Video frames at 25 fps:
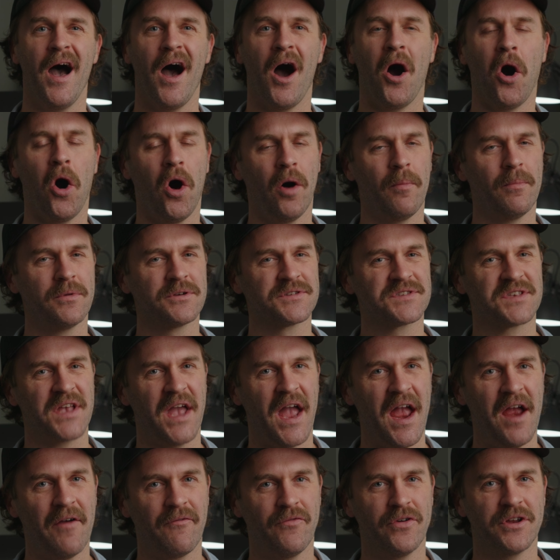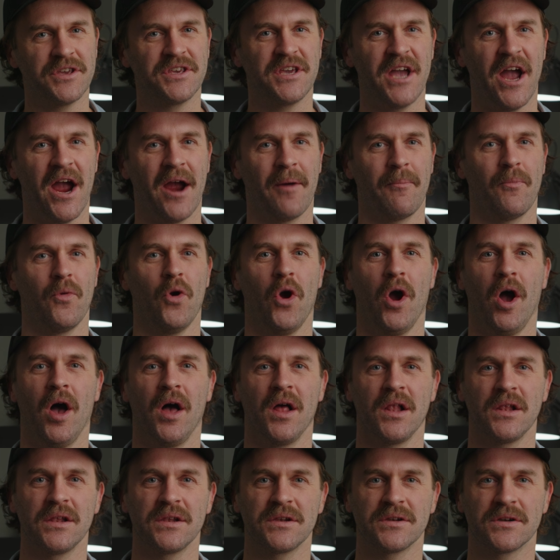Almost every
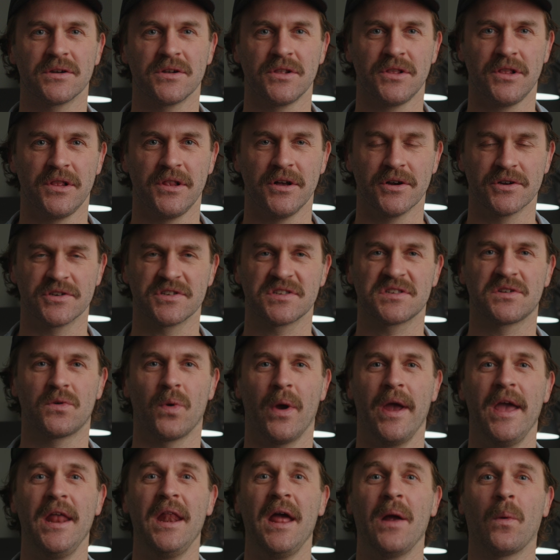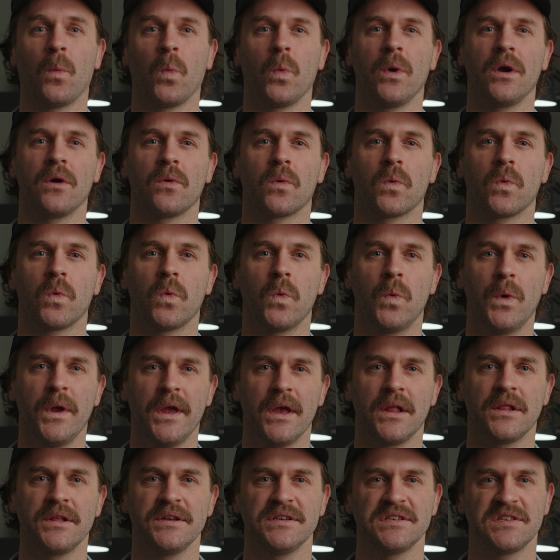camera looks great, and we're
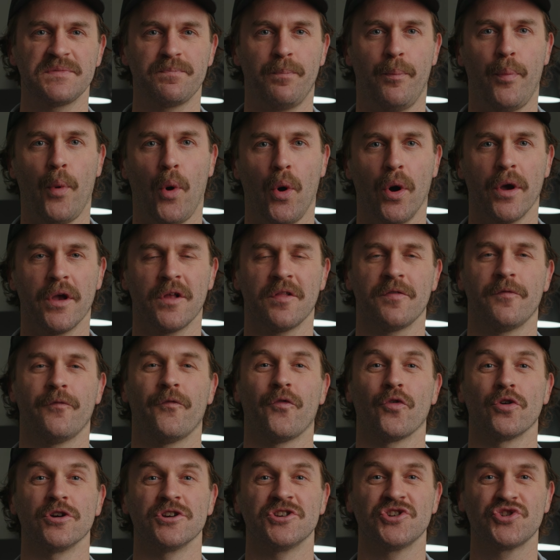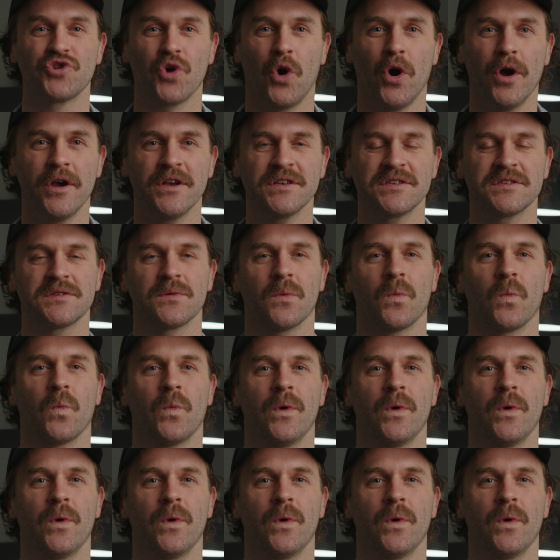really spoiled for choice,